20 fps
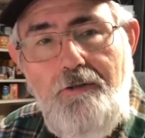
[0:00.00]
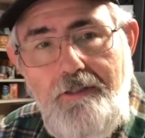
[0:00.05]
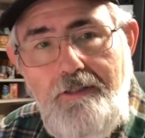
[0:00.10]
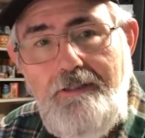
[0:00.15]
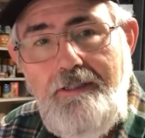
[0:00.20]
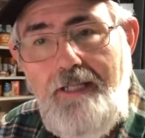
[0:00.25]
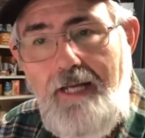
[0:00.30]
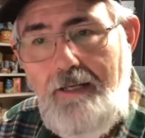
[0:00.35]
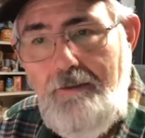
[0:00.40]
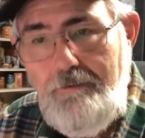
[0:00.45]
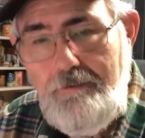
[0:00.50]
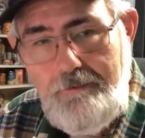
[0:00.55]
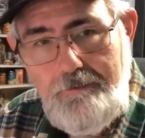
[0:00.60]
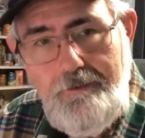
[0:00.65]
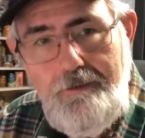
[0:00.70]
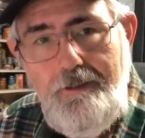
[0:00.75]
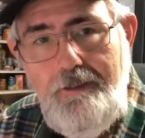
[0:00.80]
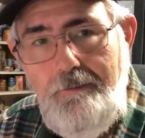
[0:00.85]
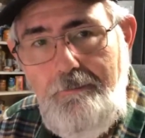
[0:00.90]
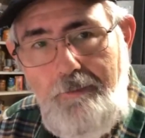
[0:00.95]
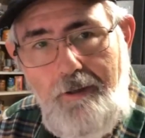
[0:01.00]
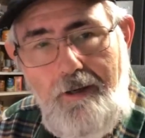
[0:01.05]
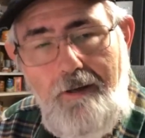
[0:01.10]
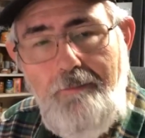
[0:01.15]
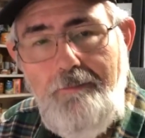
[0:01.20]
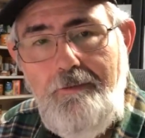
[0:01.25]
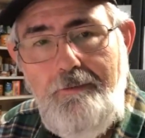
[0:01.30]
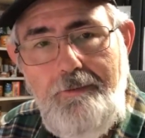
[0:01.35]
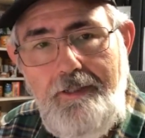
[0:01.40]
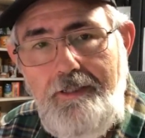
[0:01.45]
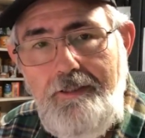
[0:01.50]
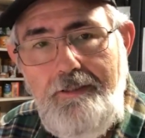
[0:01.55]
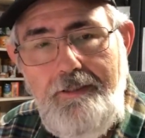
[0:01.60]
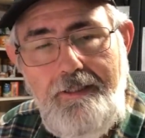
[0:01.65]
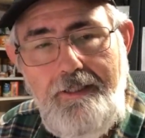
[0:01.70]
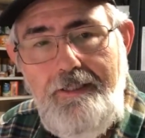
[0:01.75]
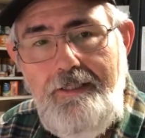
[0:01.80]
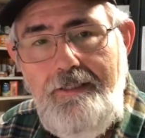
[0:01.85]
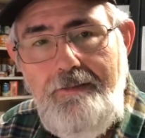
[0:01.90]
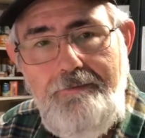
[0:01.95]
And this guy was really bummed we
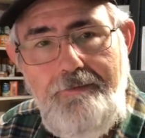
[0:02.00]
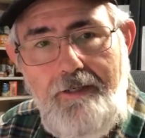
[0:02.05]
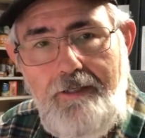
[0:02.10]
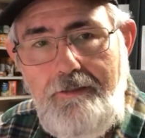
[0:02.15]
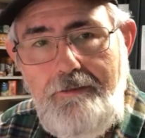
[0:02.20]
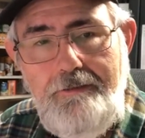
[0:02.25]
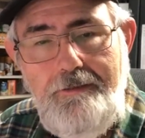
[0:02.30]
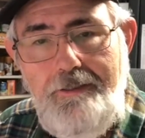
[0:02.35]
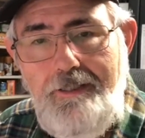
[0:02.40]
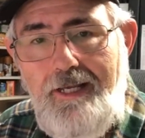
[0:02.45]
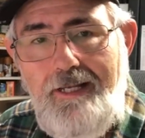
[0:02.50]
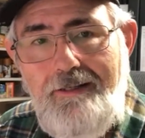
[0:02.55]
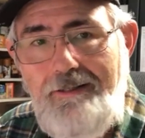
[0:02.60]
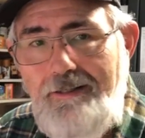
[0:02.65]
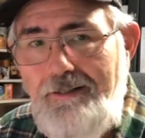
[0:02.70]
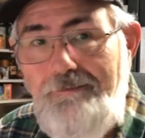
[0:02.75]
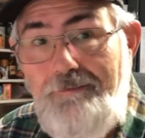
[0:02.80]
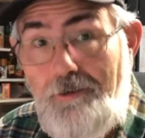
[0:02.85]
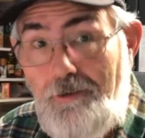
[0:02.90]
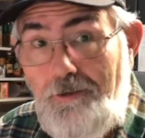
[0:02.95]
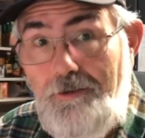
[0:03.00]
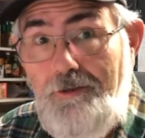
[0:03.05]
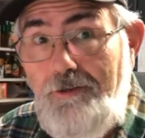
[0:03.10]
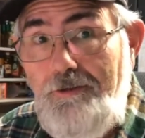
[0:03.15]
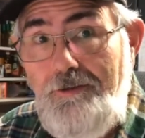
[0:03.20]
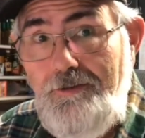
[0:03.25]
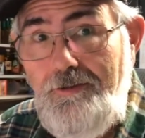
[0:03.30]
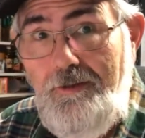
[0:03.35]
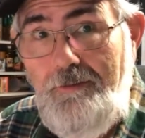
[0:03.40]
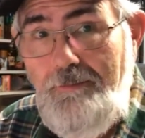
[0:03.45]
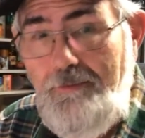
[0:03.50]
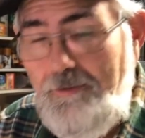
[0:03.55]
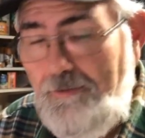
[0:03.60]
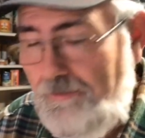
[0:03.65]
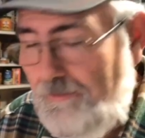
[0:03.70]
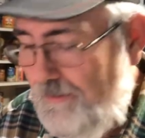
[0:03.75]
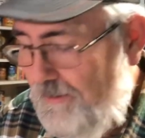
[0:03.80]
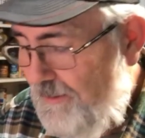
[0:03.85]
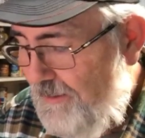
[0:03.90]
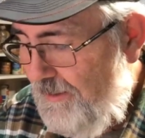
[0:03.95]
couldn't get these. I go, do you got a converter or something?
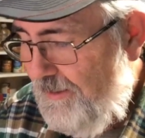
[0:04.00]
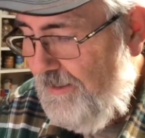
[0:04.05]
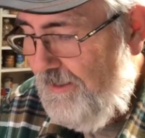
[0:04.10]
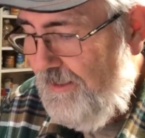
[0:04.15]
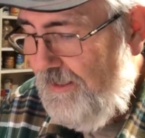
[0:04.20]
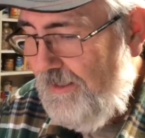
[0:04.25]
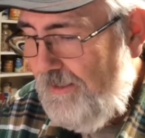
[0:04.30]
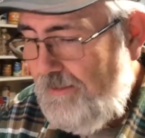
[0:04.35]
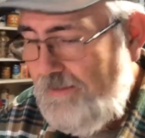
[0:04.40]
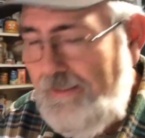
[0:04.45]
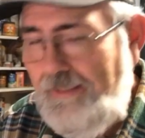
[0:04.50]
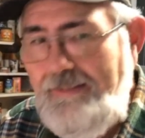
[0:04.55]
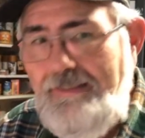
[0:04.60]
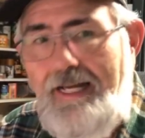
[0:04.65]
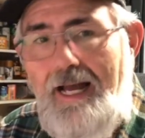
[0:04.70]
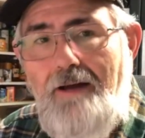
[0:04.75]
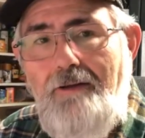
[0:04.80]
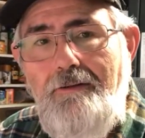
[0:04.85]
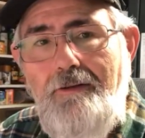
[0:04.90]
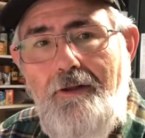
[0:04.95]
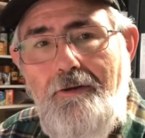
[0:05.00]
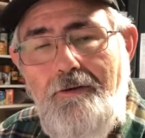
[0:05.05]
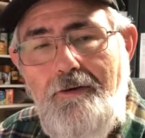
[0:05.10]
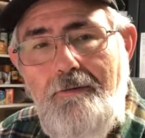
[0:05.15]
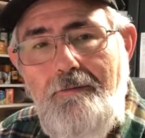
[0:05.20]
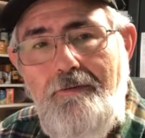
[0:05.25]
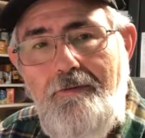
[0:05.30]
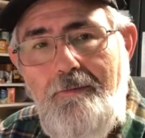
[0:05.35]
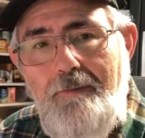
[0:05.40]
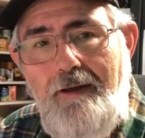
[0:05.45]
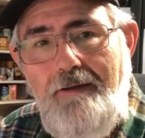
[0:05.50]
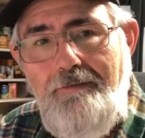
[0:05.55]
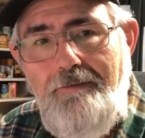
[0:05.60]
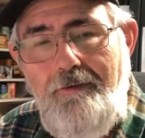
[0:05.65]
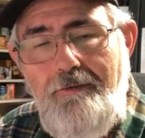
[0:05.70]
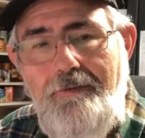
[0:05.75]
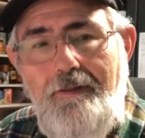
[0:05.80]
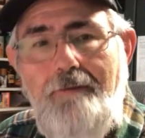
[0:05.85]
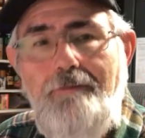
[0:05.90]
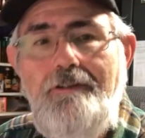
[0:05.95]
Because I downloaded them from my
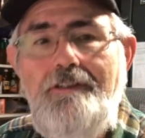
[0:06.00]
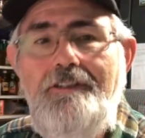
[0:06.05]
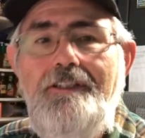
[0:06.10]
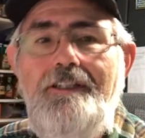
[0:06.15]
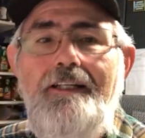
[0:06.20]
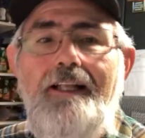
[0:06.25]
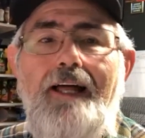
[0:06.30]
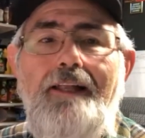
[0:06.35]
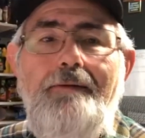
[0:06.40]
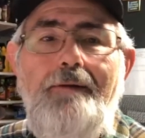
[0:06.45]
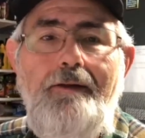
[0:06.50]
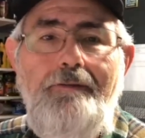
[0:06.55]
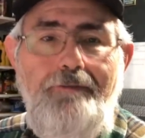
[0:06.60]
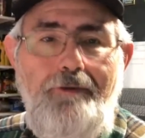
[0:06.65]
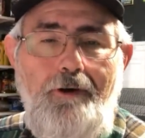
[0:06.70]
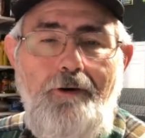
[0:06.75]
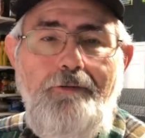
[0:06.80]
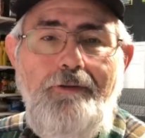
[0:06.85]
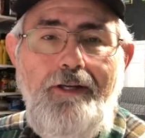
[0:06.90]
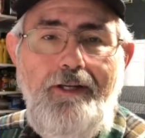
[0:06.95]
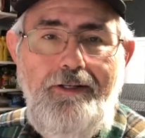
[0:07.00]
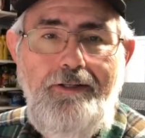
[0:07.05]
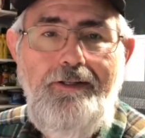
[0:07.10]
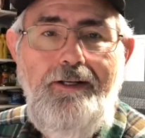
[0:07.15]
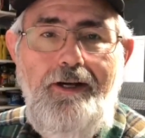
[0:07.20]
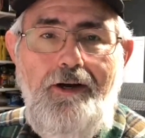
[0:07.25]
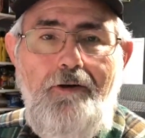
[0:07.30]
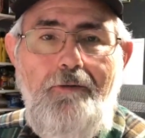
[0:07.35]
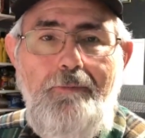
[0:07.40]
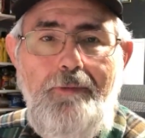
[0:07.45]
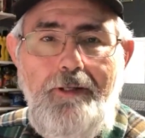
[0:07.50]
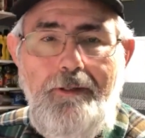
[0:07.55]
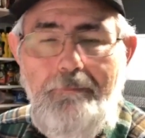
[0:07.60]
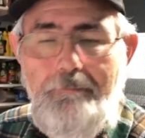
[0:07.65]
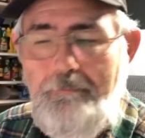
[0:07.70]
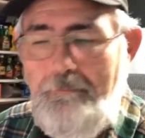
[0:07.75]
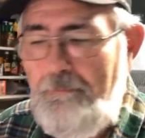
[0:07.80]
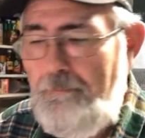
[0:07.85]
phone. If they were still on my phone, they could have helped me.